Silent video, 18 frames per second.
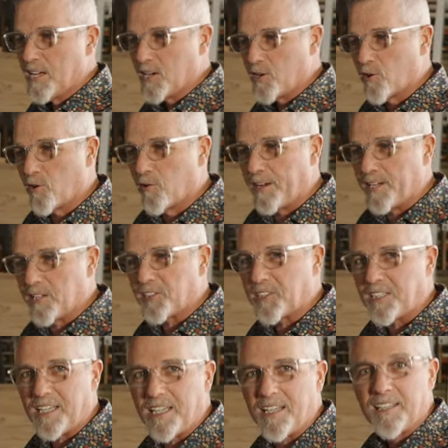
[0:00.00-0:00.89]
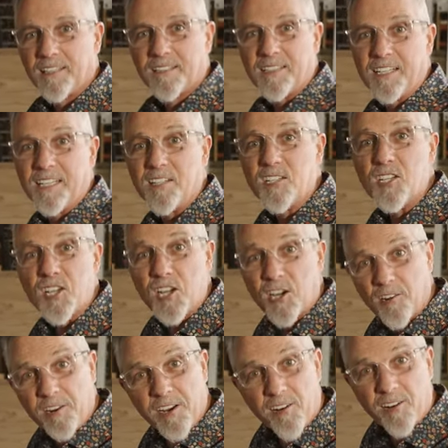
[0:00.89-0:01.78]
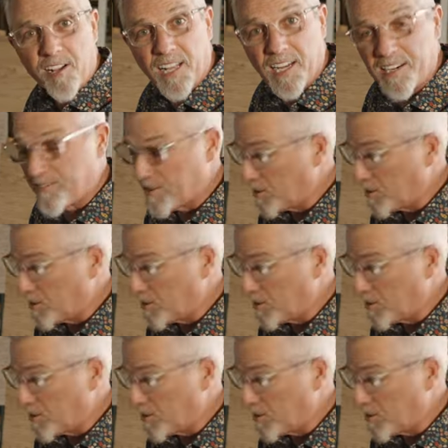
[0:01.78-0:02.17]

you're going to see the interior color